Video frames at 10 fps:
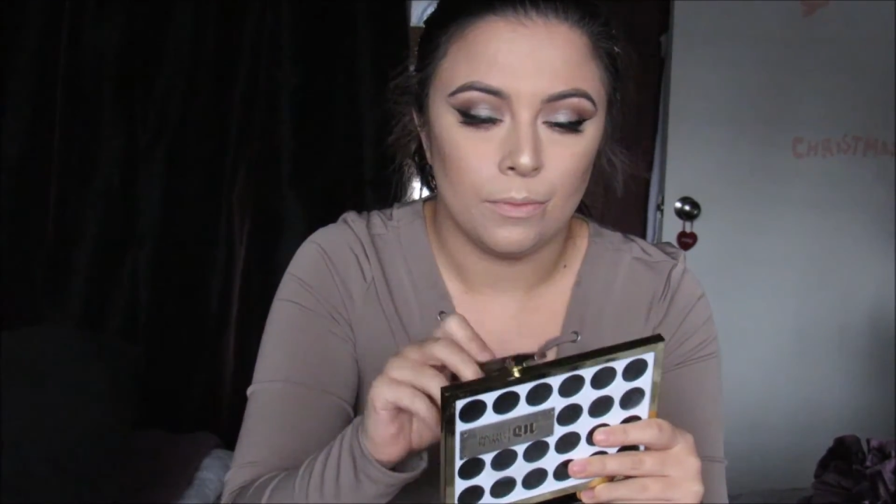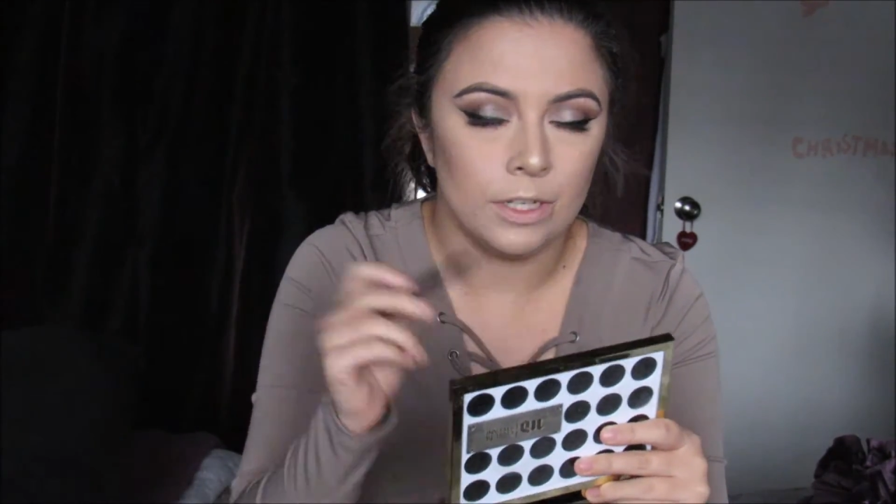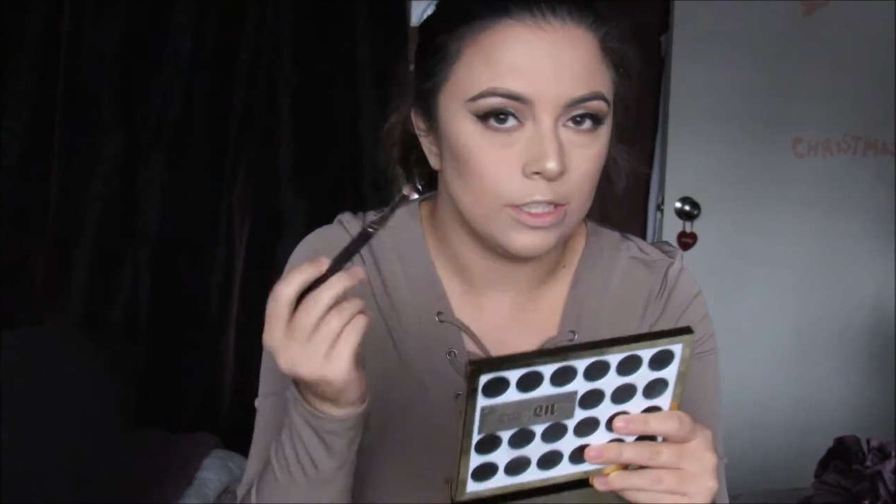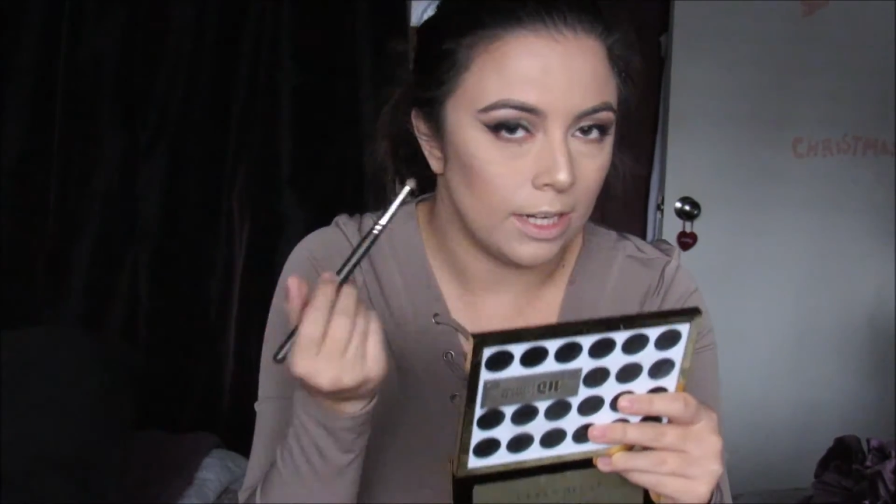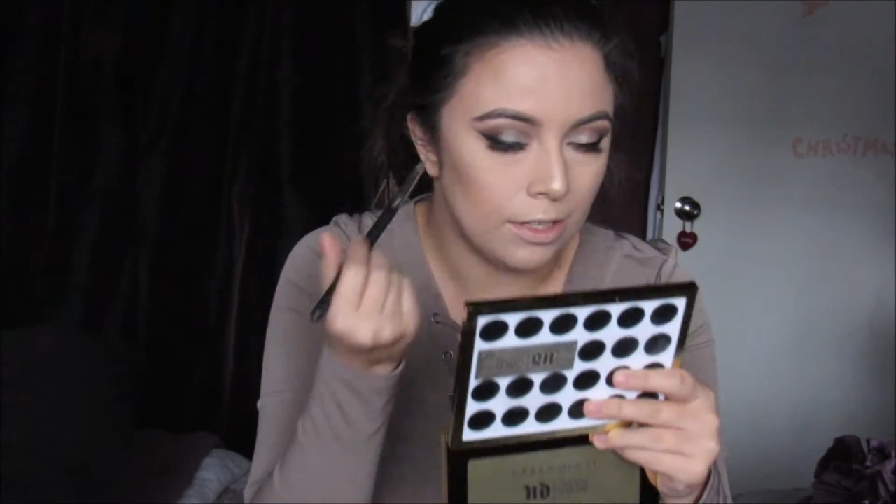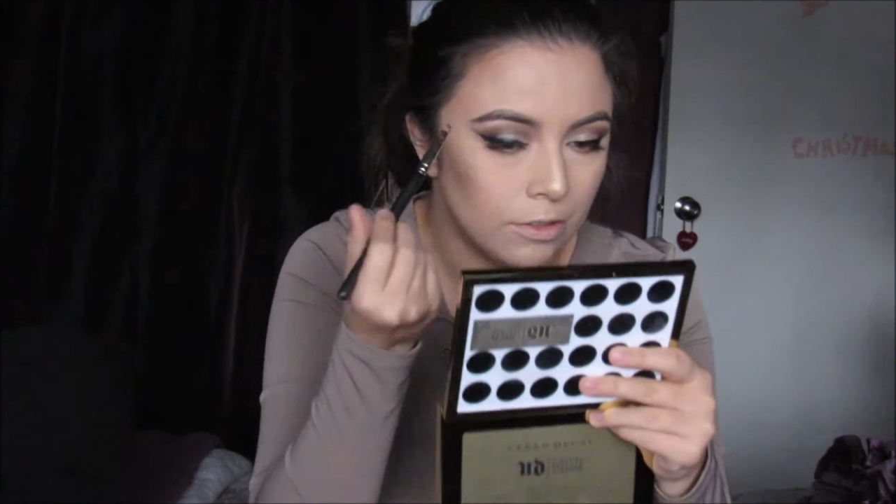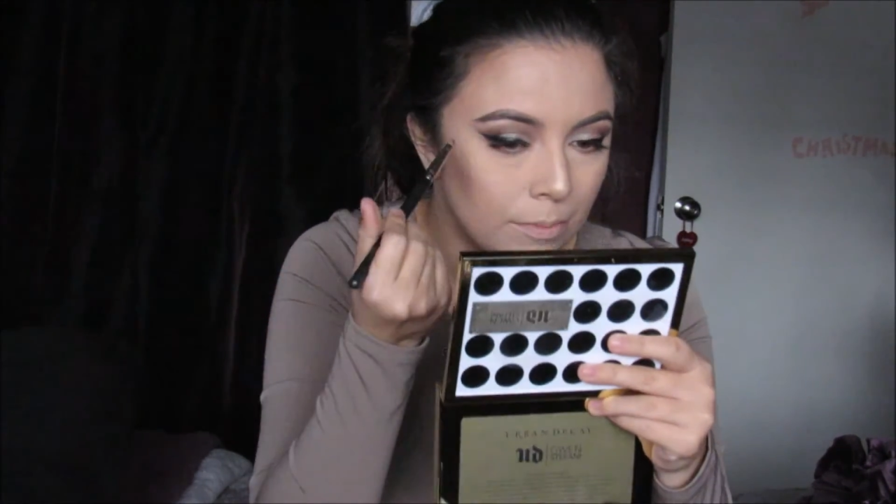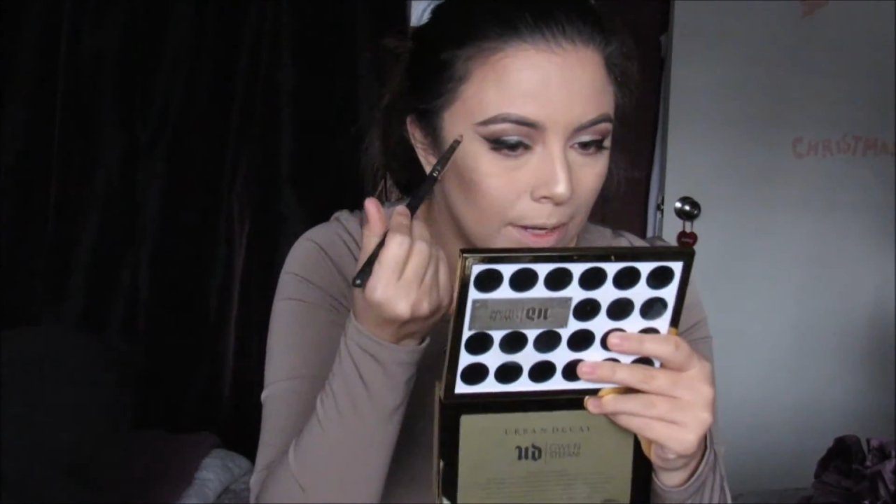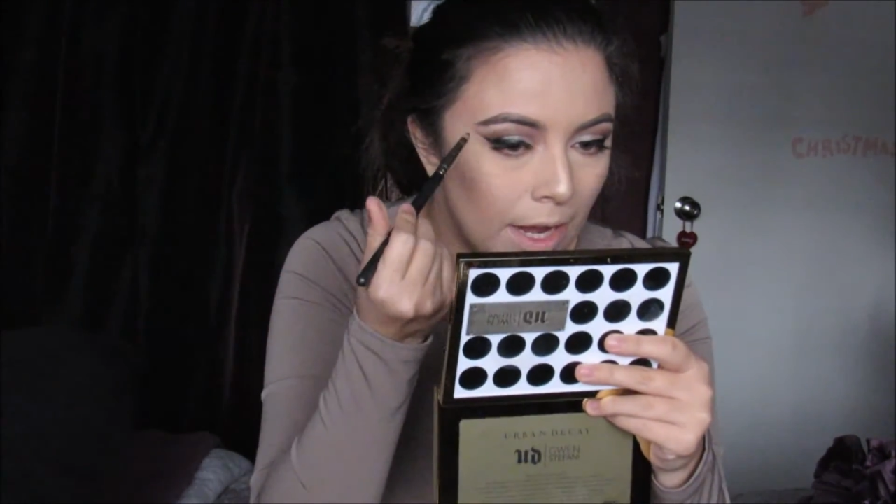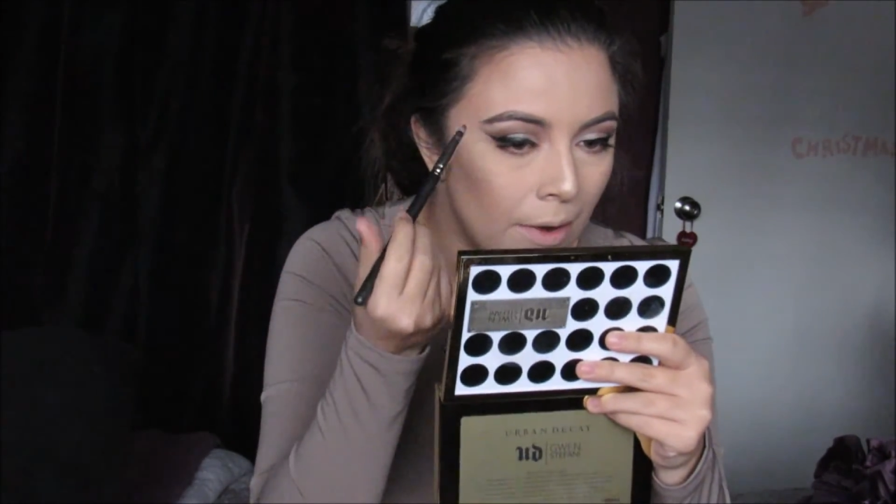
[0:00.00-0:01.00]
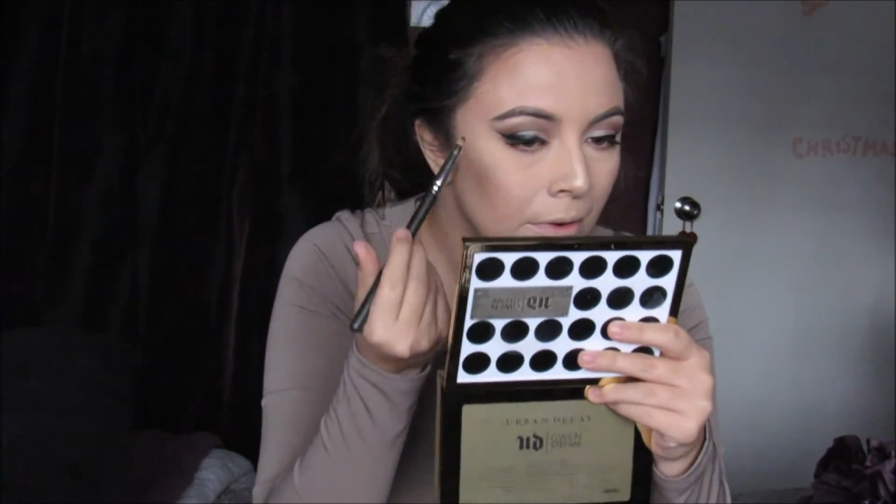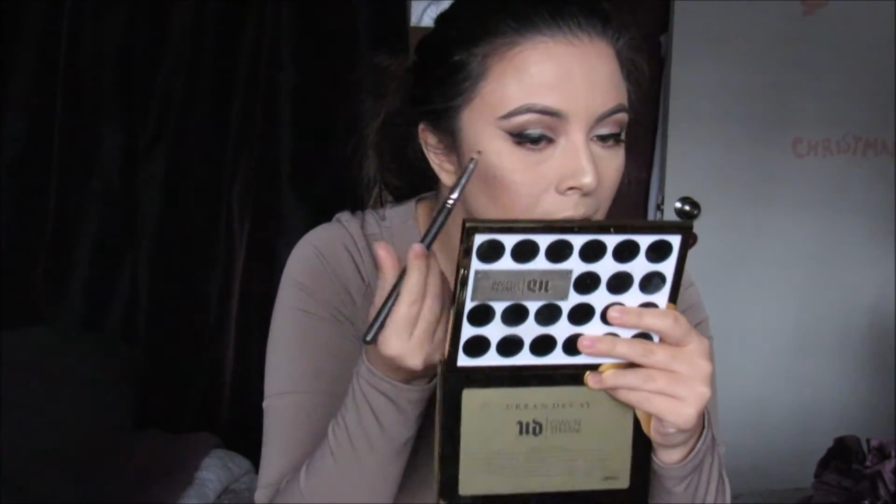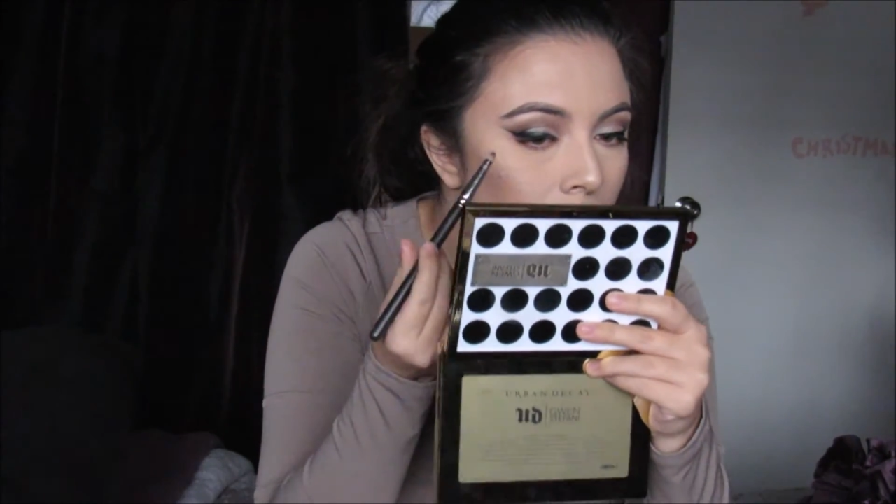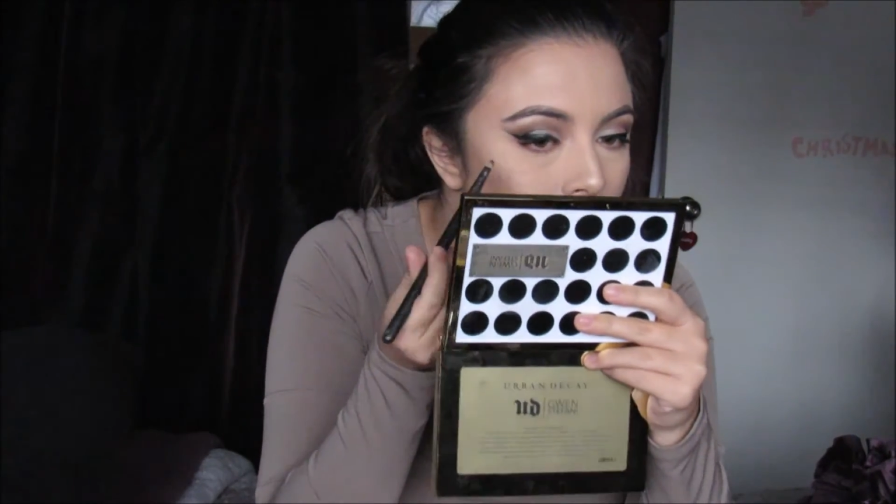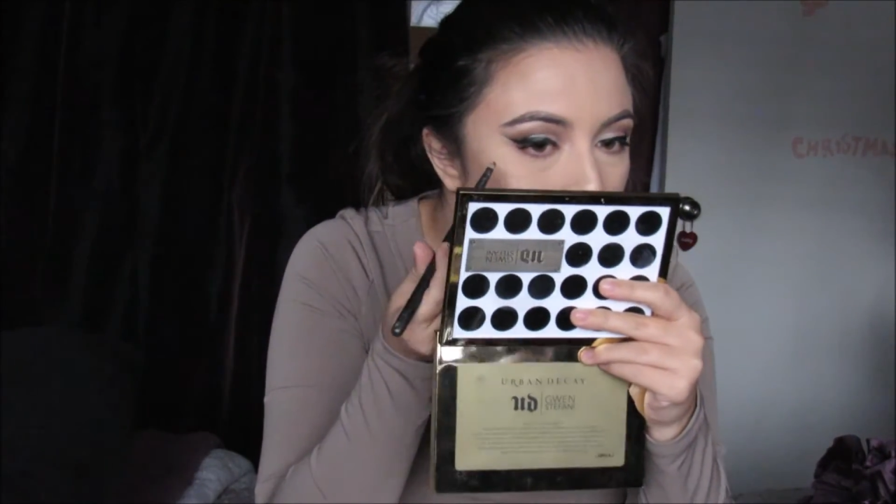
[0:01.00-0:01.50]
which I use in my outer.